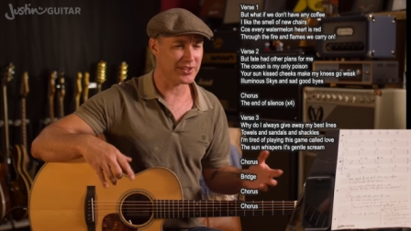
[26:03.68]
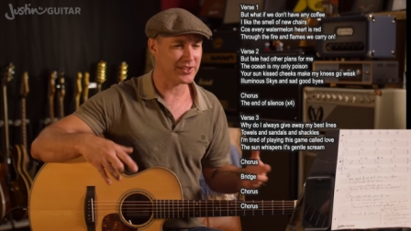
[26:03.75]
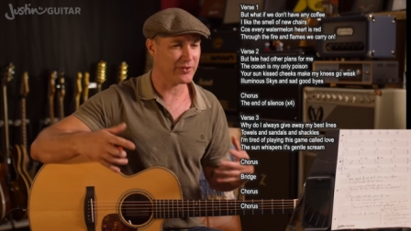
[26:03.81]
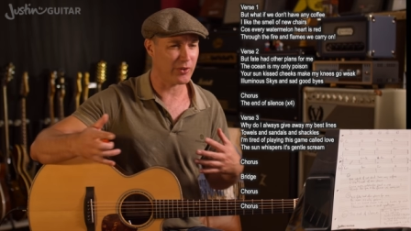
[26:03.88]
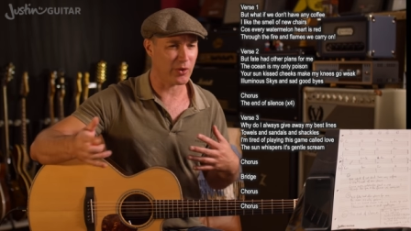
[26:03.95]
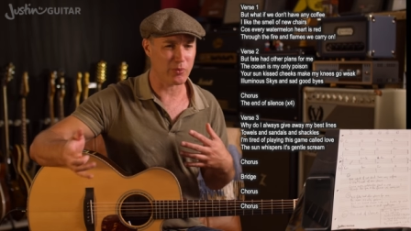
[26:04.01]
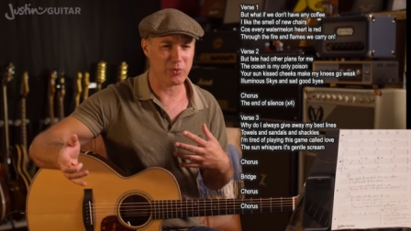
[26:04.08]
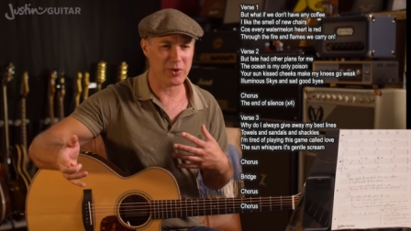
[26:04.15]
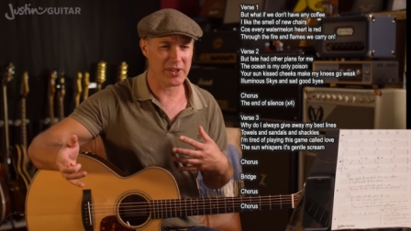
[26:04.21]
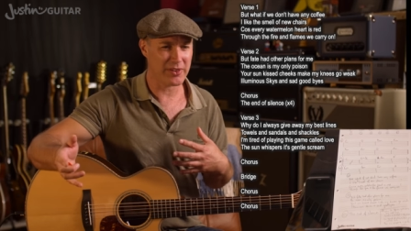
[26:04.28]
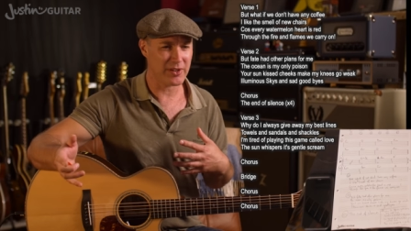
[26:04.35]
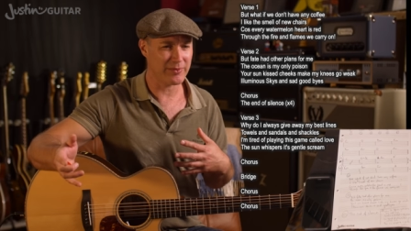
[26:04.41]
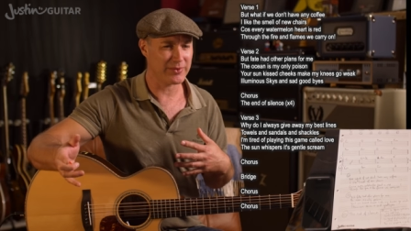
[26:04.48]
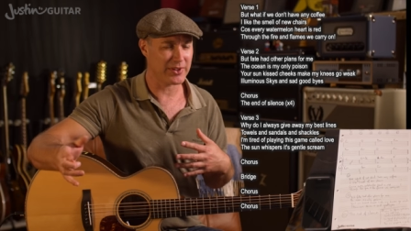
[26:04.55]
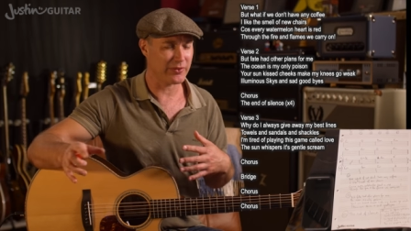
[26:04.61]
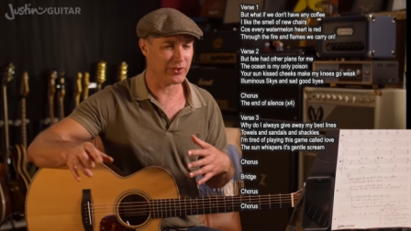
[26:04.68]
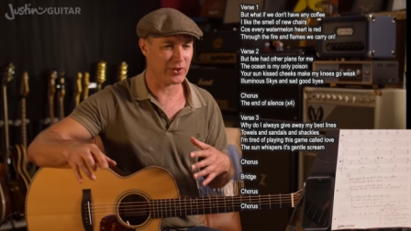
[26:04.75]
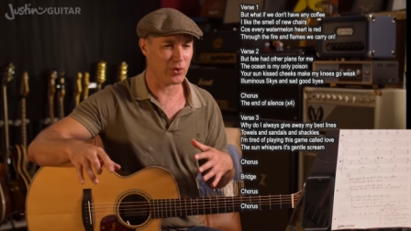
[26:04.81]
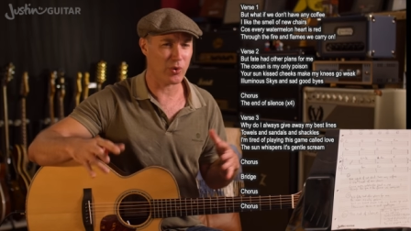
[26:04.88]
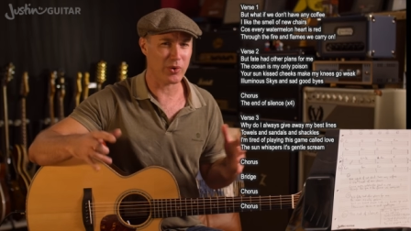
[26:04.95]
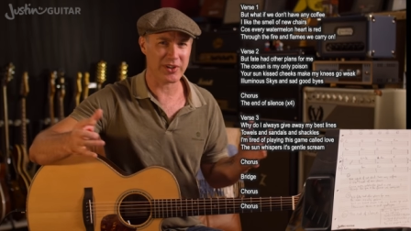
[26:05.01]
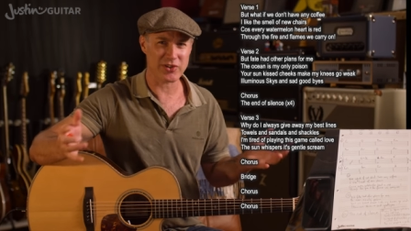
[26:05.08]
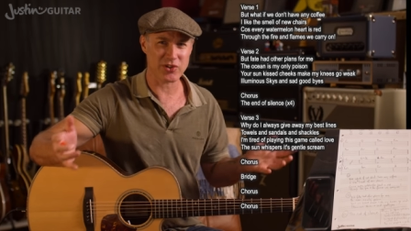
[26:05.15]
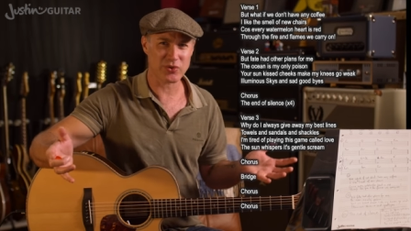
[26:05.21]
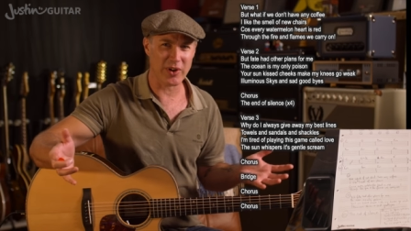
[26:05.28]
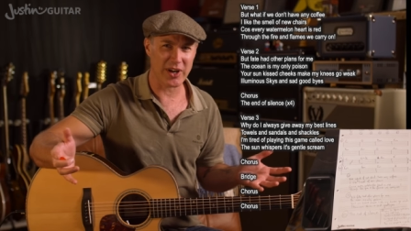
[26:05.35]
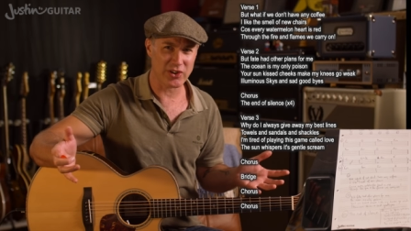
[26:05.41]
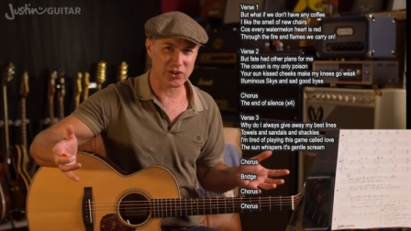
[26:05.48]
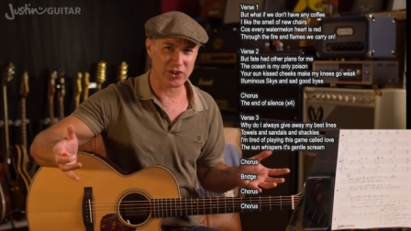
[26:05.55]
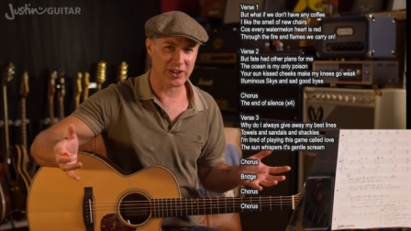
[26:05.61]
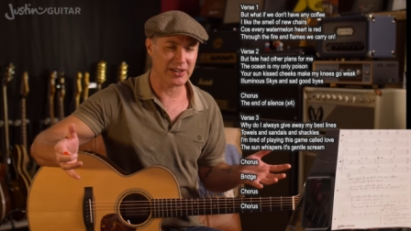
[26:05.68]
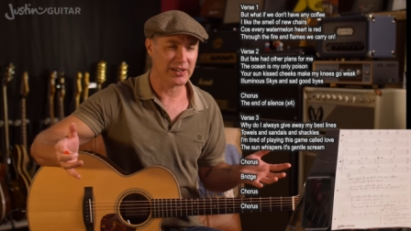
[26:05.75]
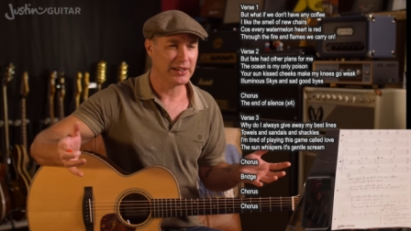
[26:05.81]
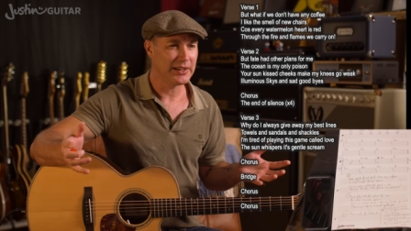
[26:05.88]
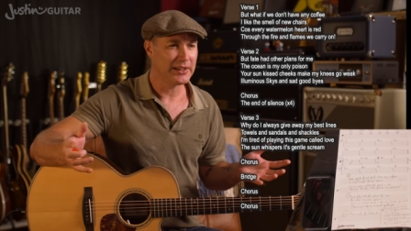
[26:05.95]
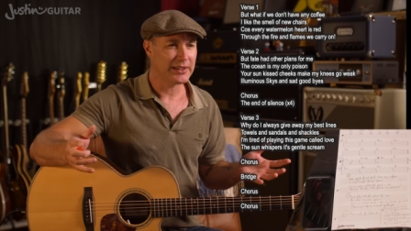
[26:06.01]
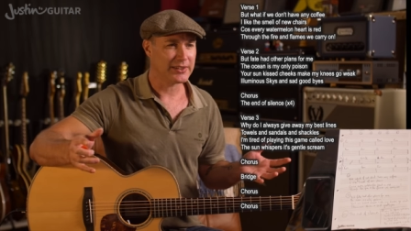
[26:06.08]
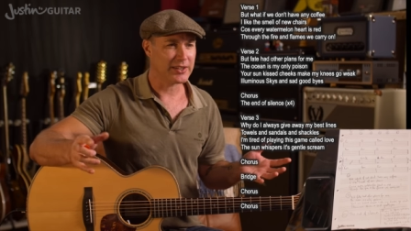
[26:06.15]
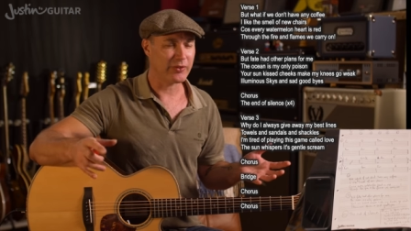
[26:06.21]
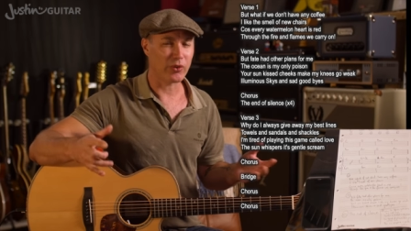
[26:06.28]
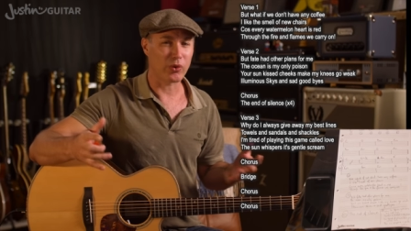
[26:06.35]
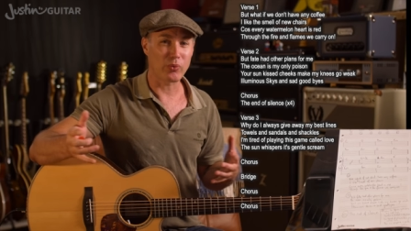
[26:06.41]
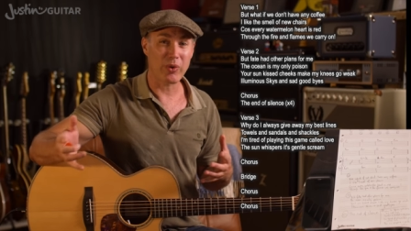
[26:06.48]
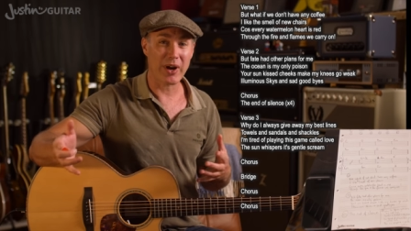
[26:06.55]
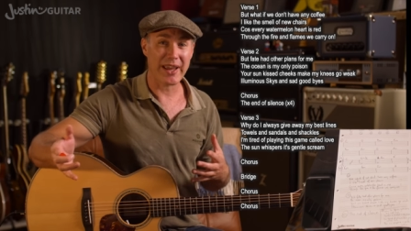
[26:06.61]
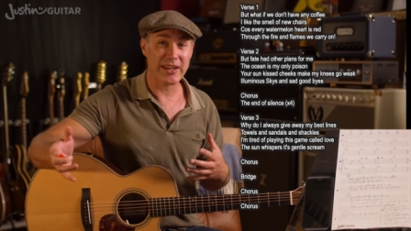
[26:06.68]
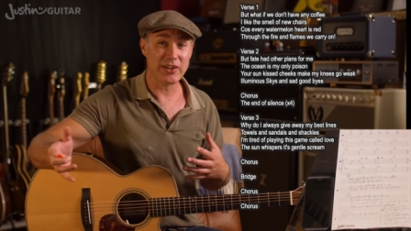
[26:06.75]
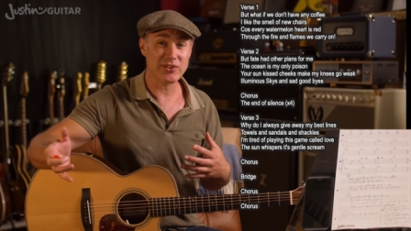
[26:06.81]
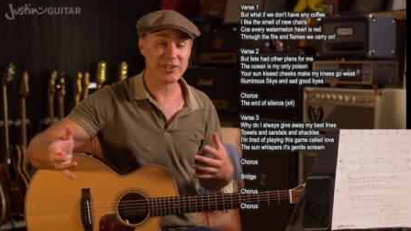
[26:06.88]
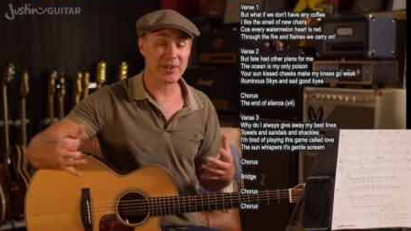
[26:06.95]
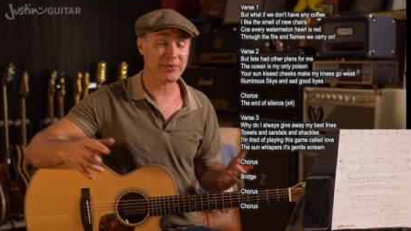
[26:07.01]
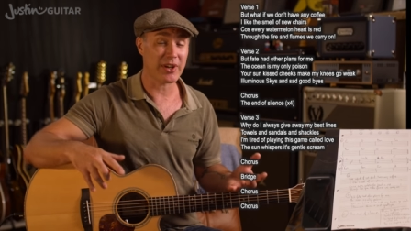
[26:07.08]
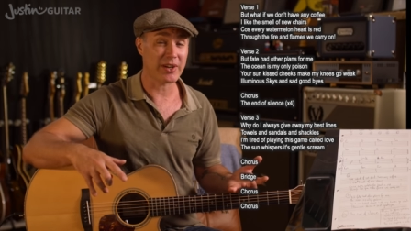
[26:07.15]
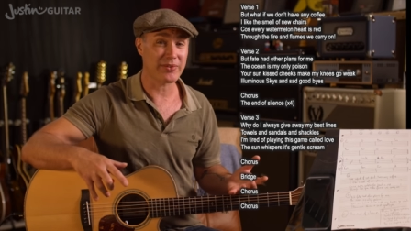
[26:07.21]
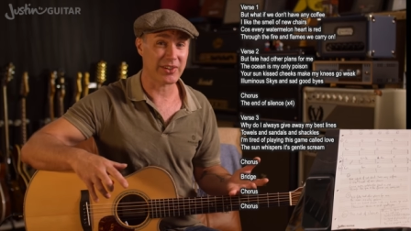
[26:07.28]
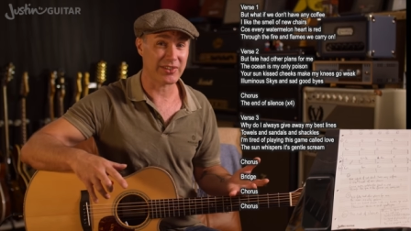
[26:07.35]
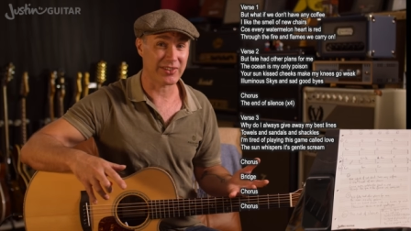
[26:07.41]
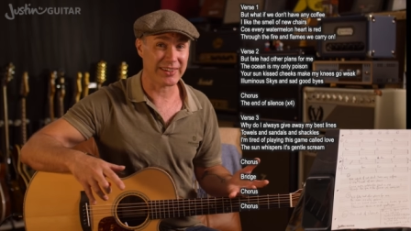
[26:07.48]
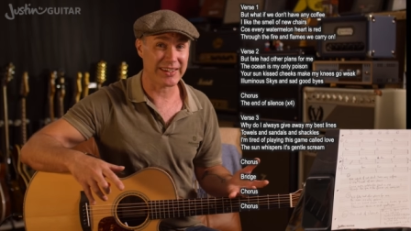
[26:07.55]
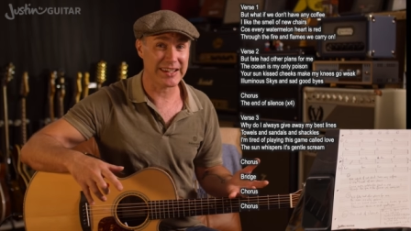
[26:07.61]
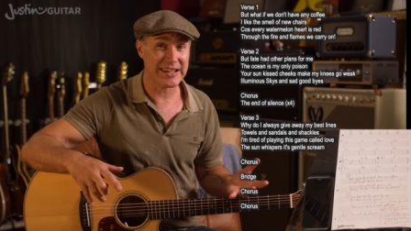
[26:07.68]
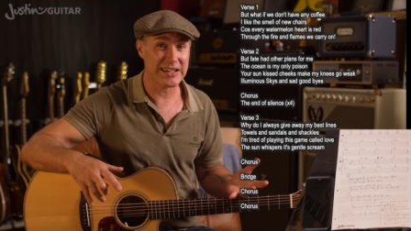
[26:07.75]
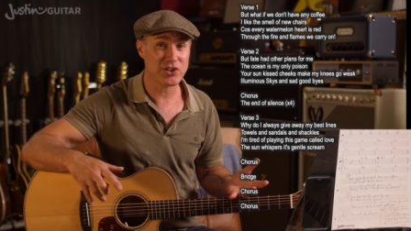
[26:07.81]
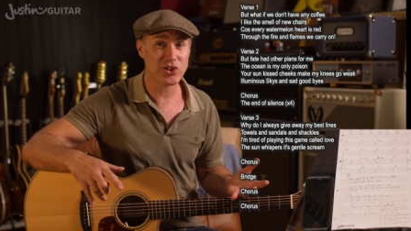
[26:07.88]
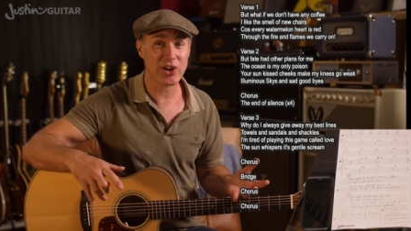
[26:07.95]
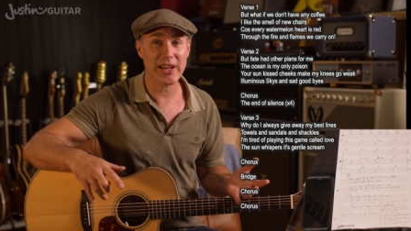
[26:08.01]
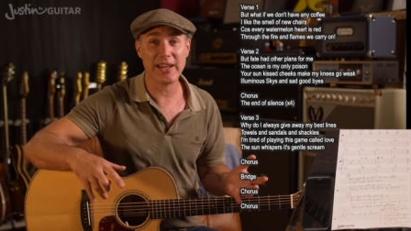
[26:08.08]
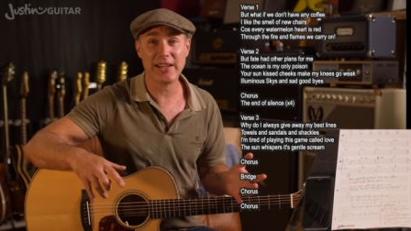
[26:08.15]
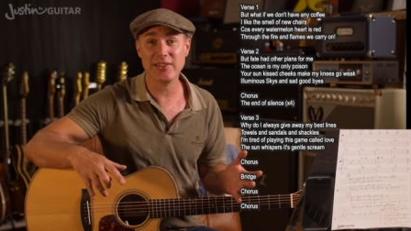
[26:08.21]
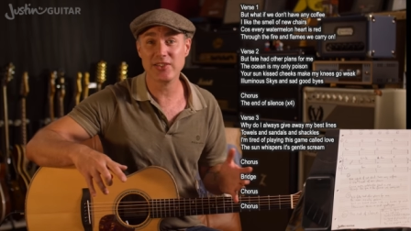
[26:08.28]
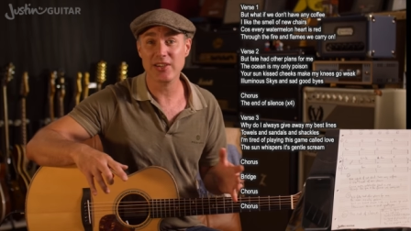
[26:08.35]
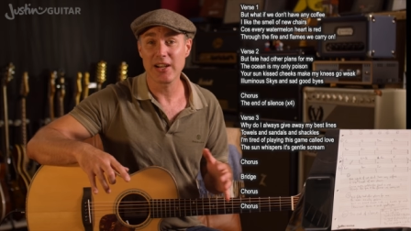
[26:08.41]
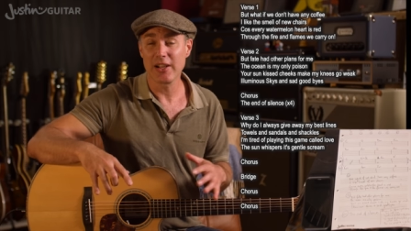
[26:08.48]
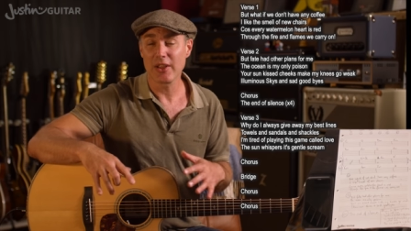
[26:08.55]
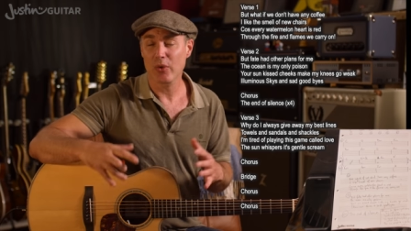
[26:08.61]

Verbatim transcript: a different rhythm, different orchestration, different range. Sometimes there's a key change.